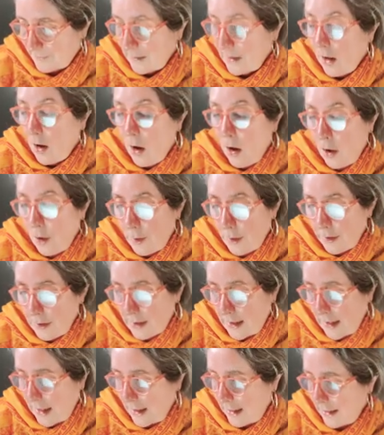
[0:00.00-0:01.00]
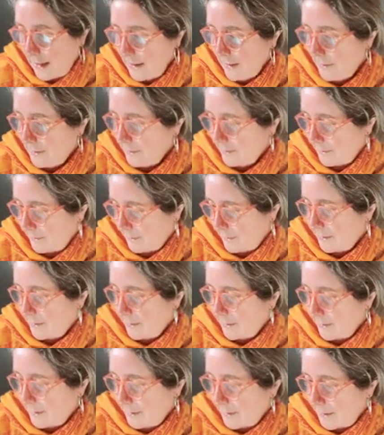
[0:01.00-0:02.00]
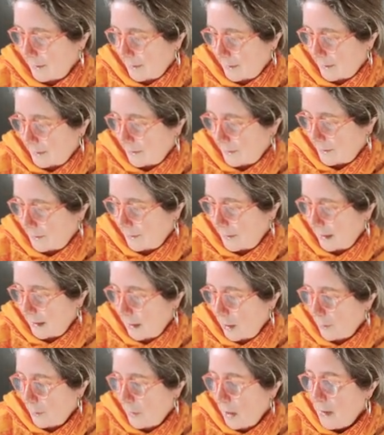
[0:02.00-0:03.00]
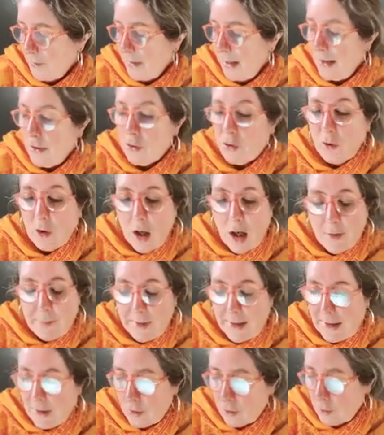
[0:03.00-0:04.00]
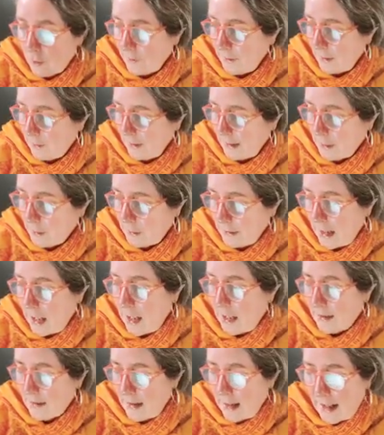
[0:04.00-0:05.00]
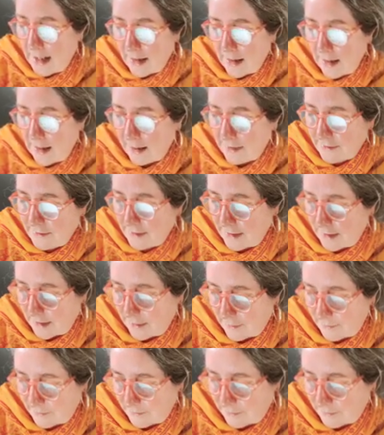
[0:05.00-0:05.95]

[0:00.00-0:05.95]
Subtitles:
Oh, okay. Rightio. But I bet you're a very good auntie.